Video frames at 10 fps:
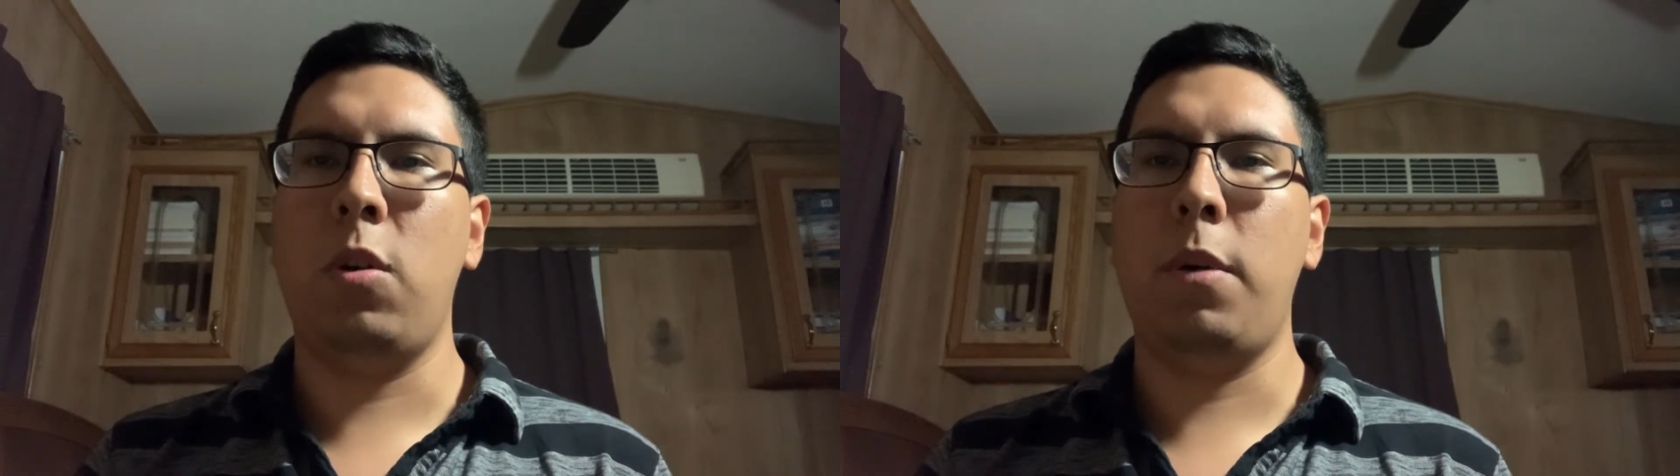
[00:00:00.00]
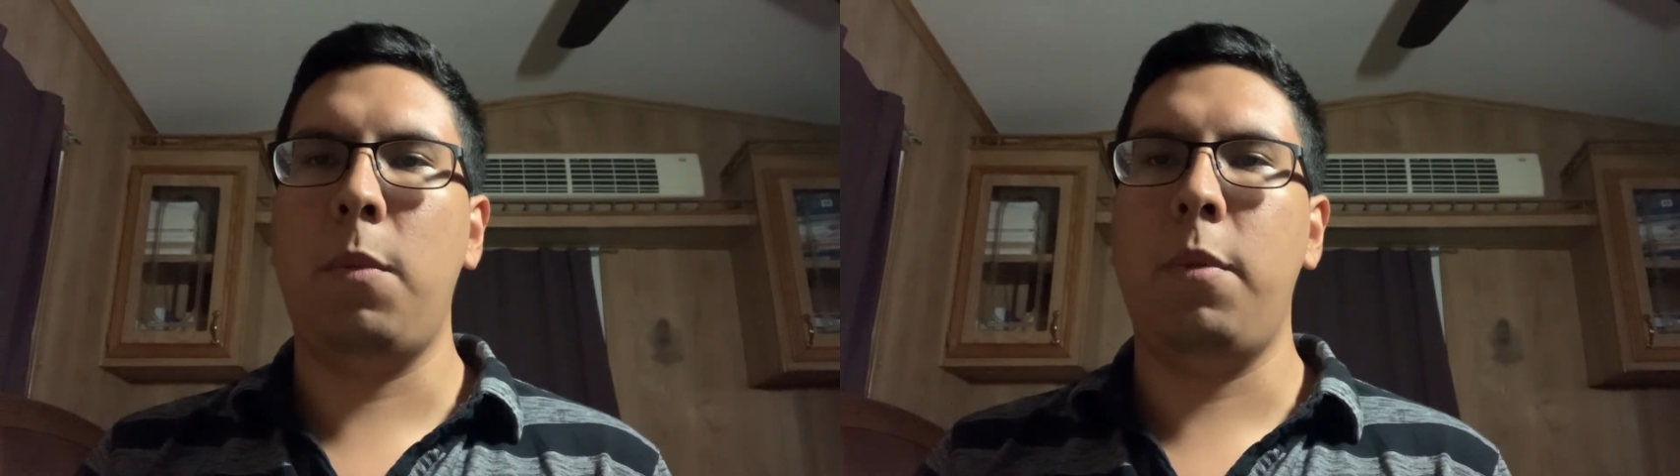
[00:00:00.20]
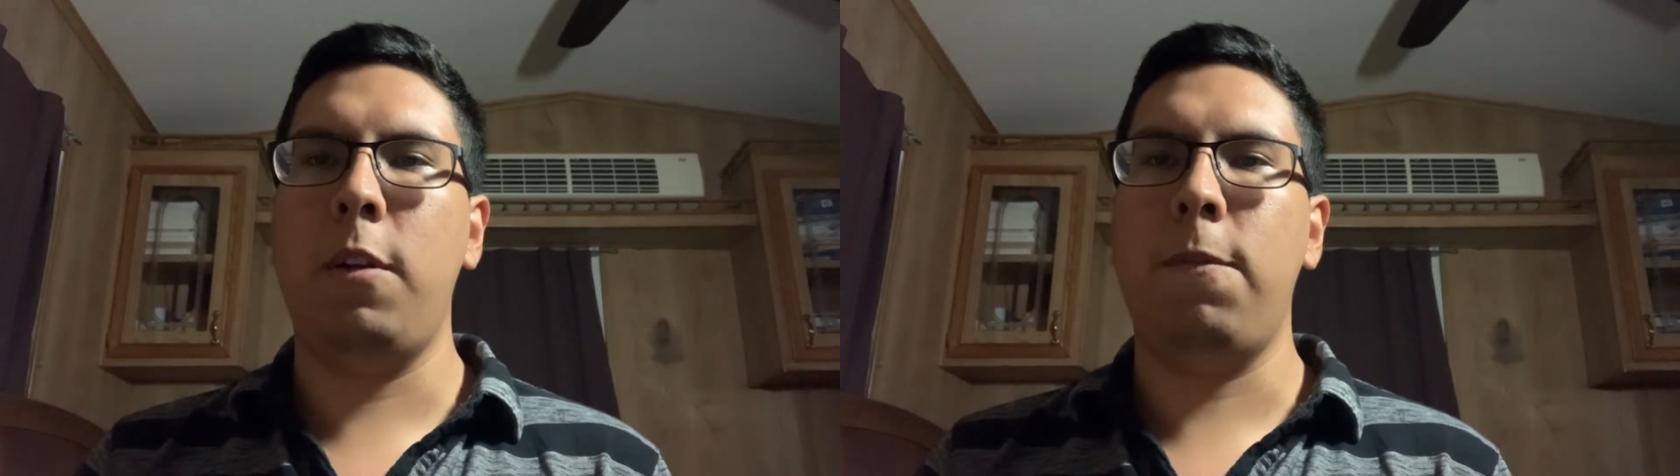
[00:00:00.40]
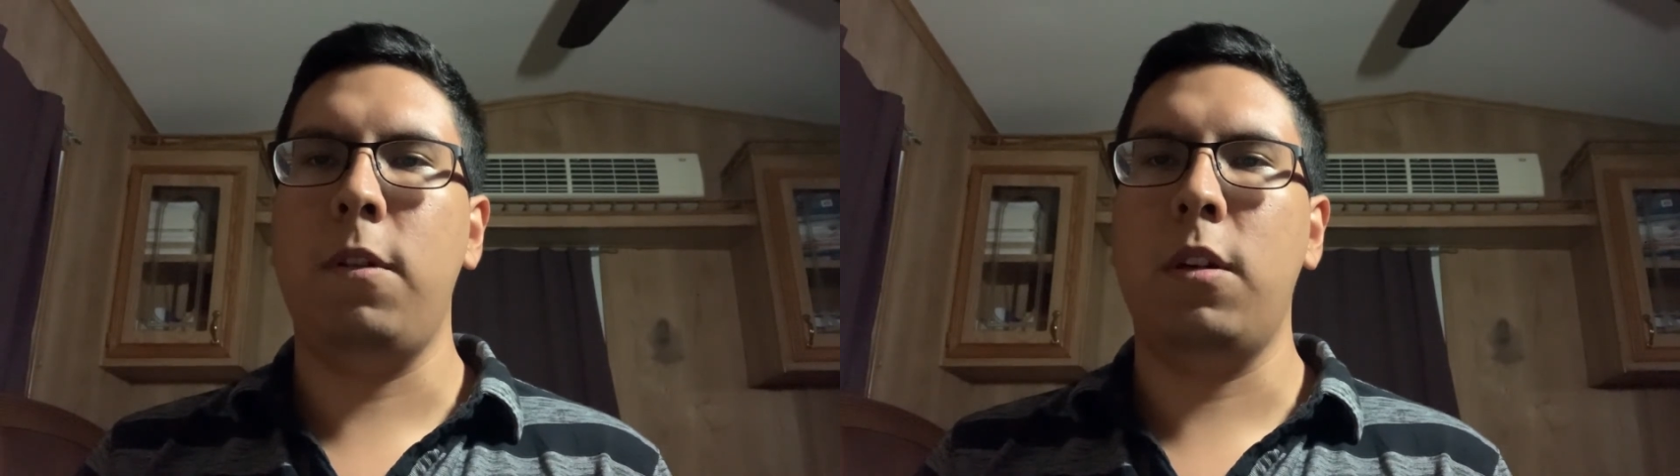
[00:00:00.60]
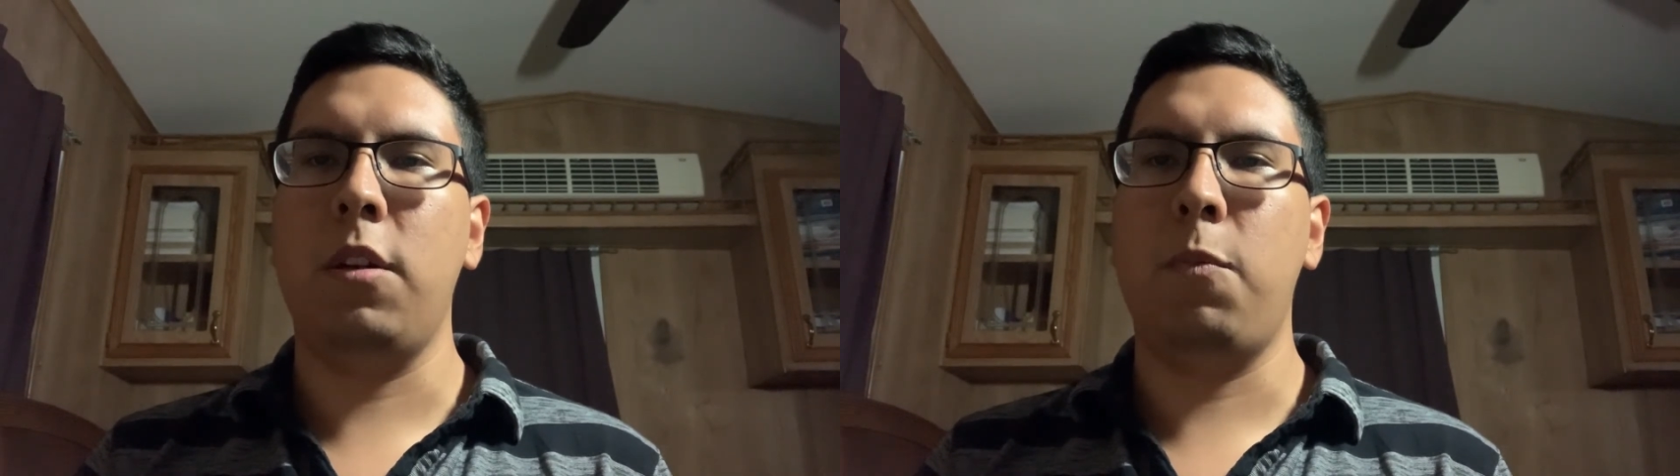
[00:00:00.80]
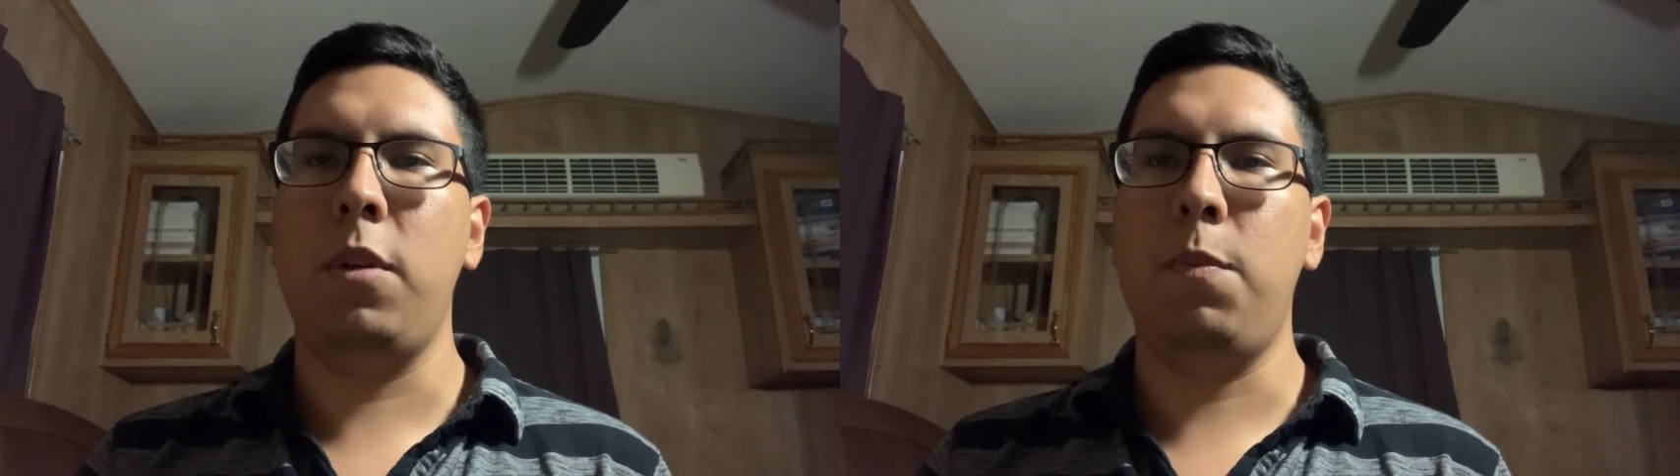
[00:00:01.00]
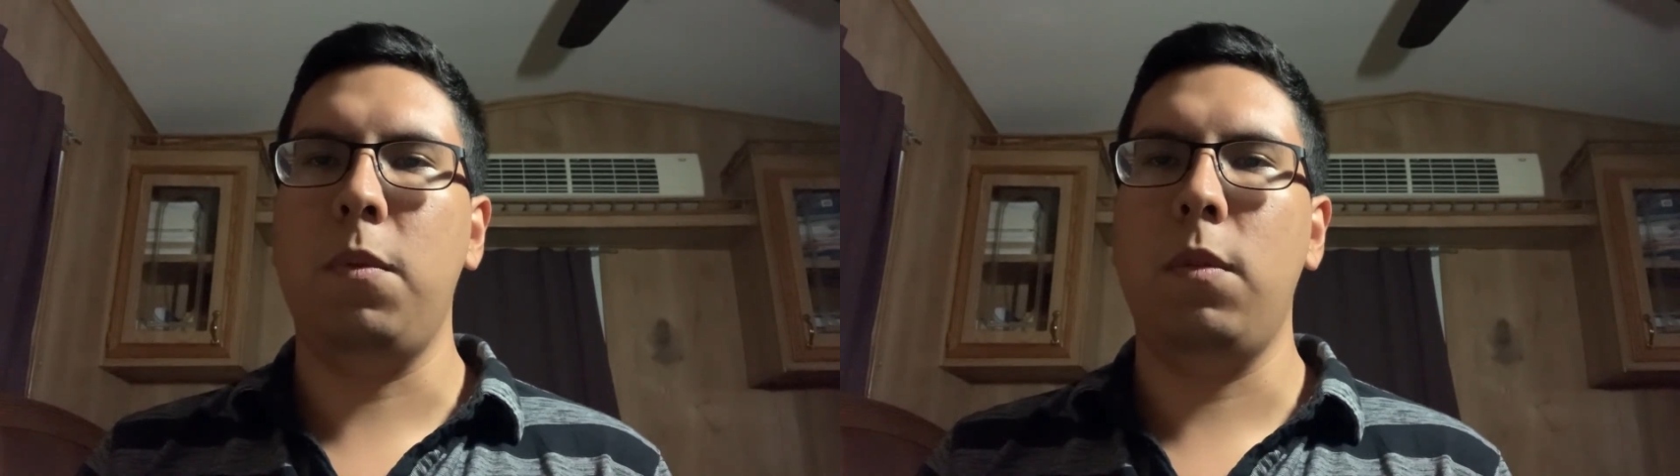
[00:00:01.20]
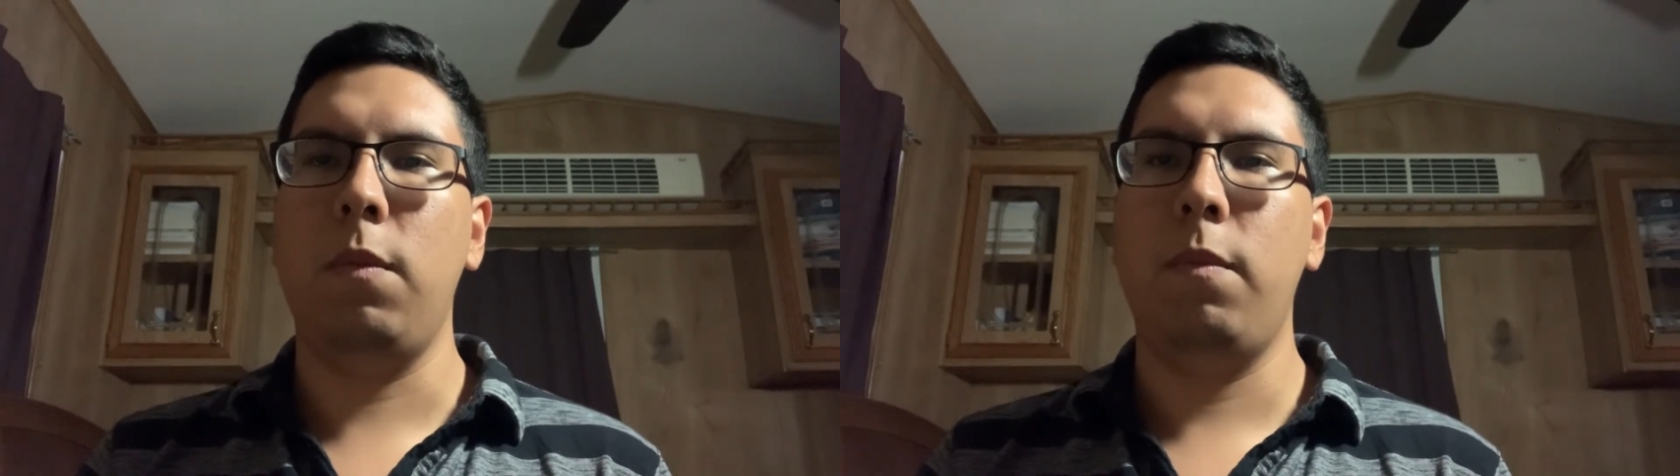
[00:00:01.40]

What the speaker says: about benefiting other people.